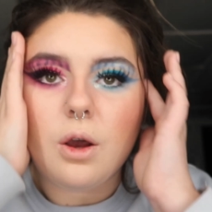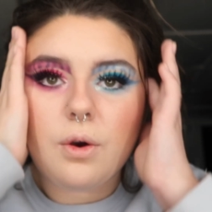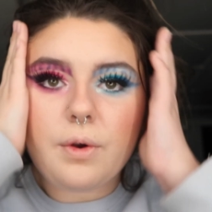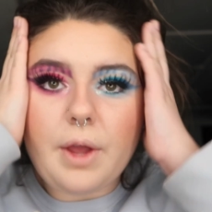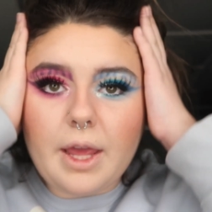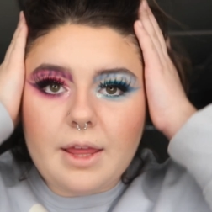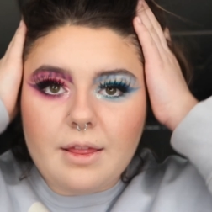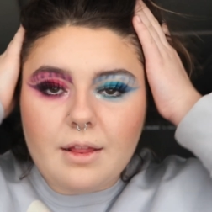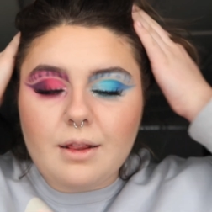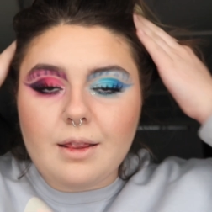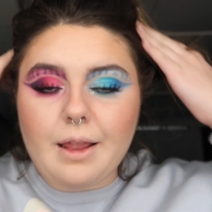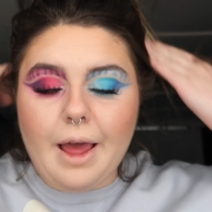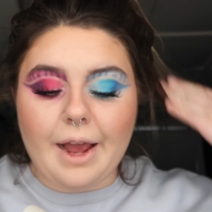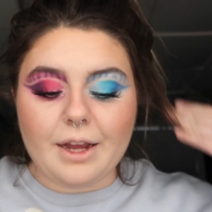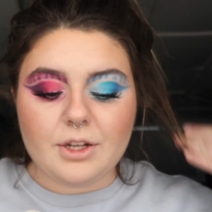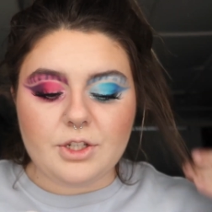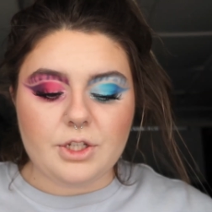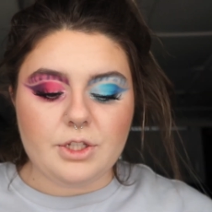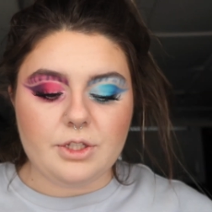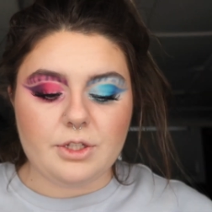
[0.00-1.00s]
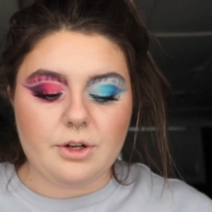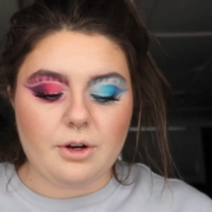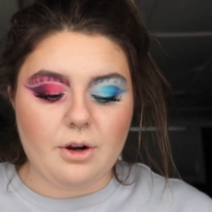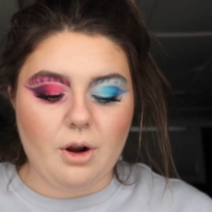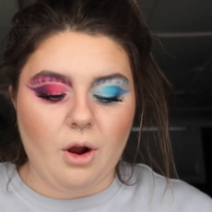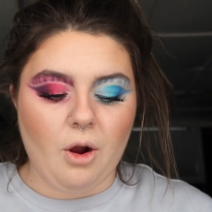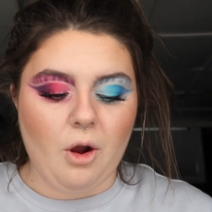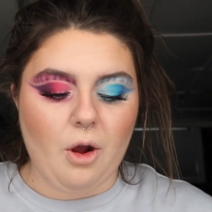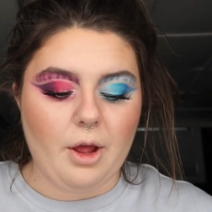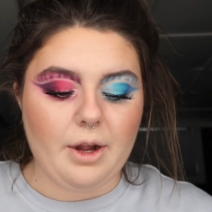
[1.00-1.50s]
Okay, the lashes
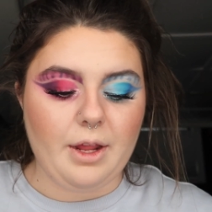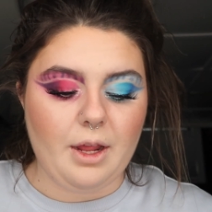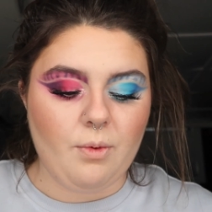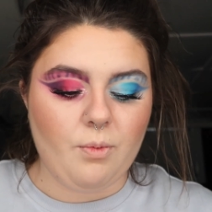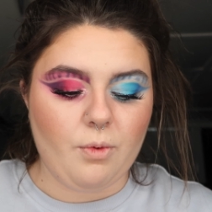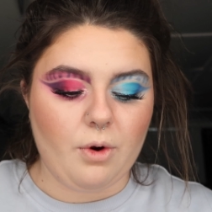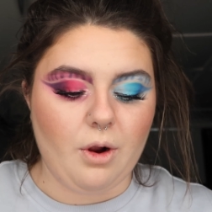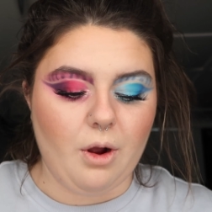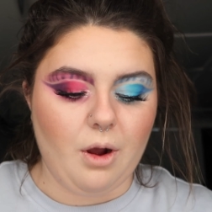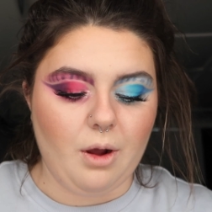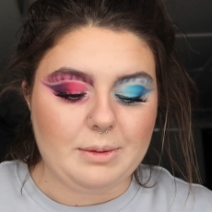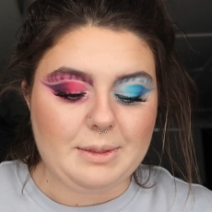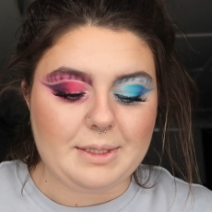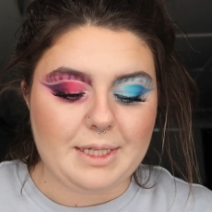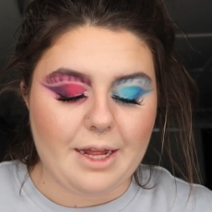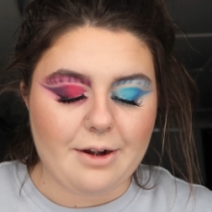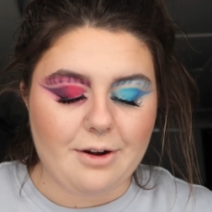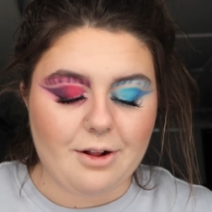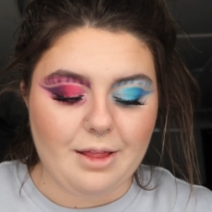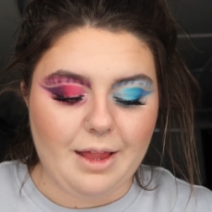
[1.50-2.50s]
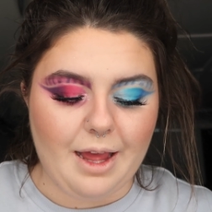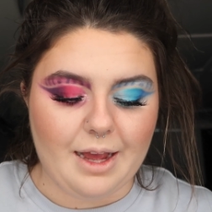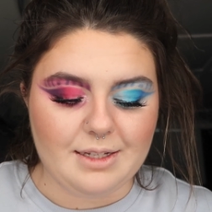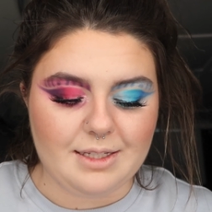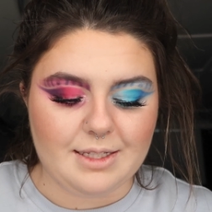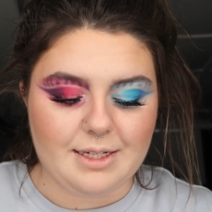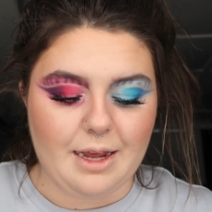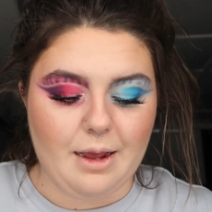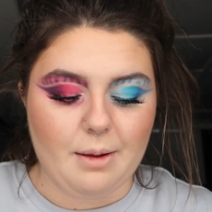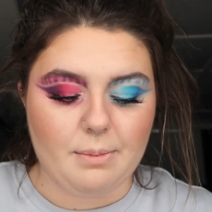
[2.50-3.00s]
are on and we're almost at our
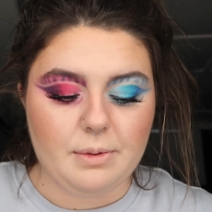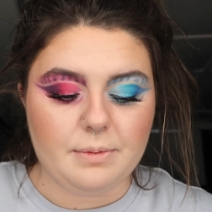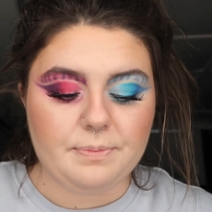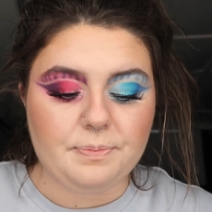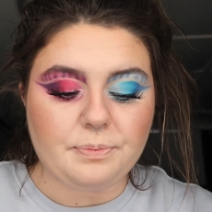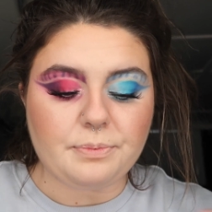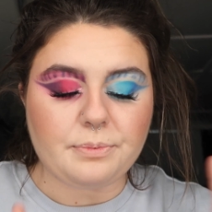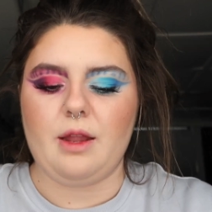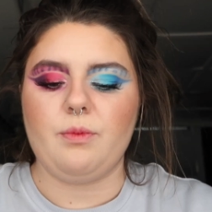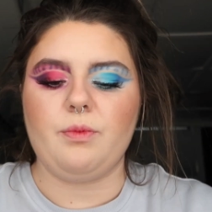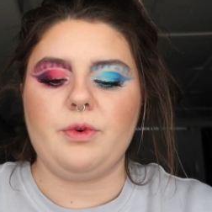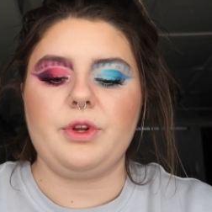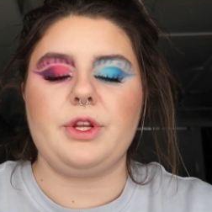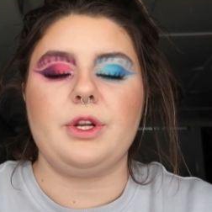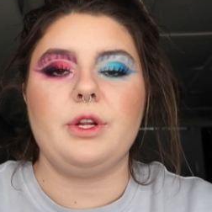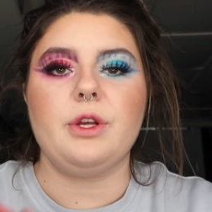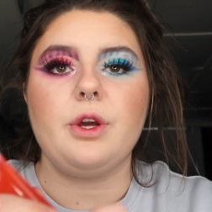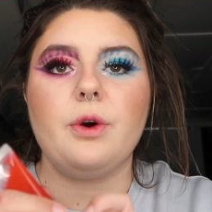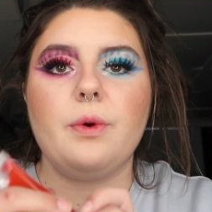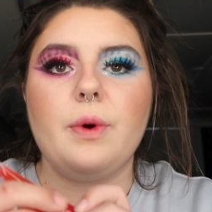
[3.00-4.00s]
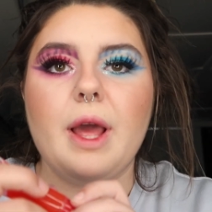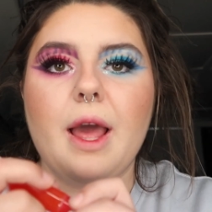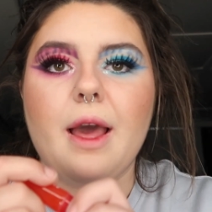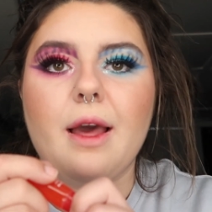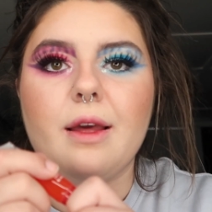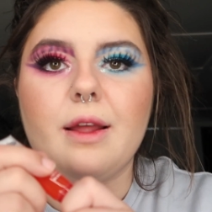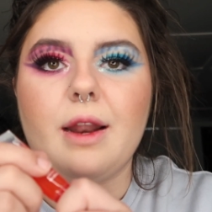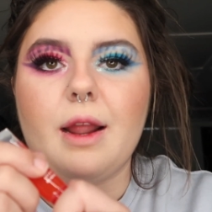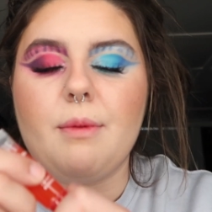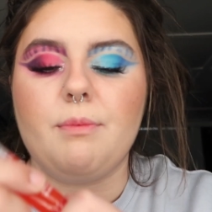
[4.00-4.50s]
last step, and we're gonna go
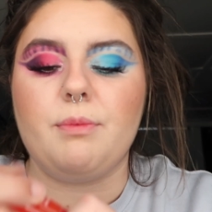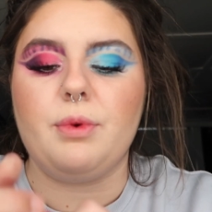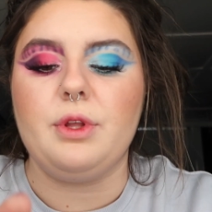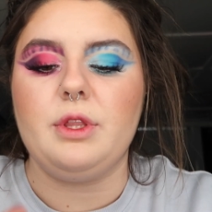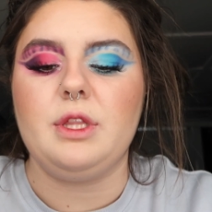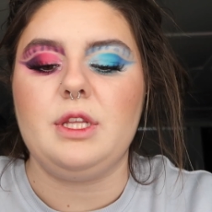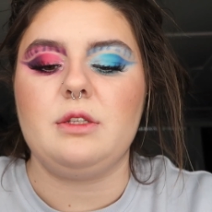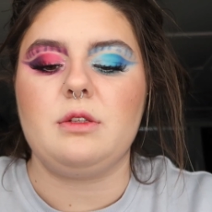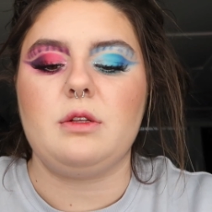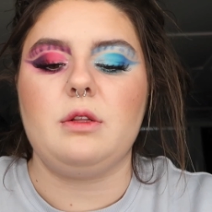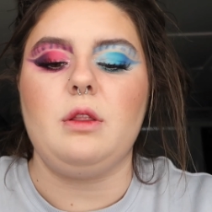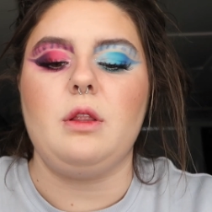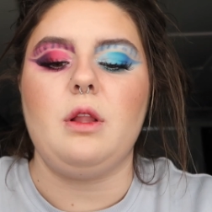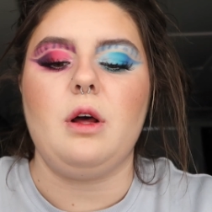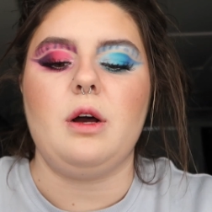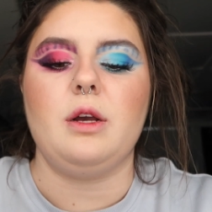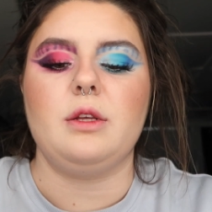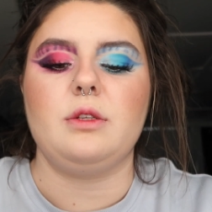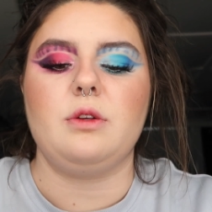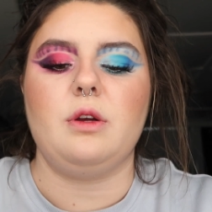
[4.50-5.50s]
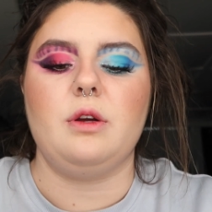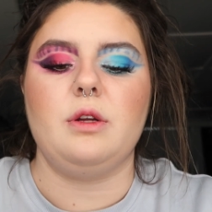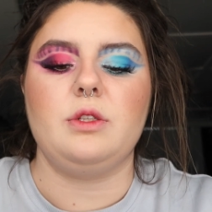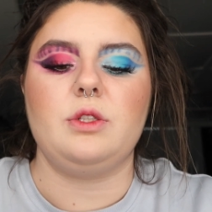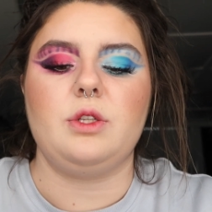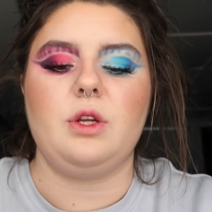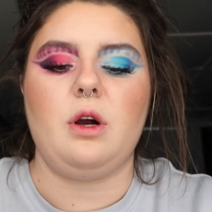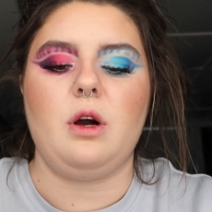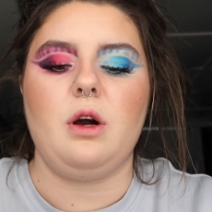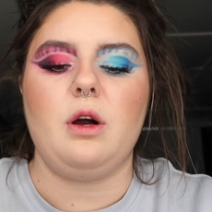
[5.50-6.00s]
ahead and put this gloss on
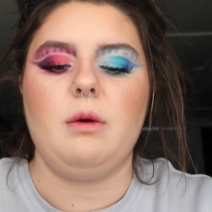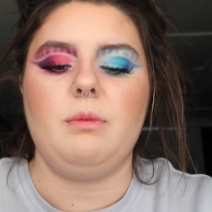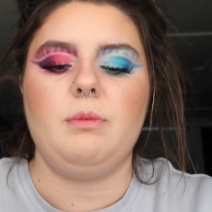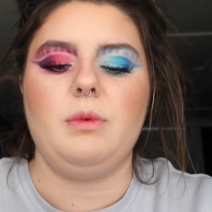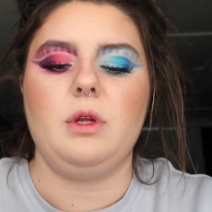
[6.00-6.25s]
top.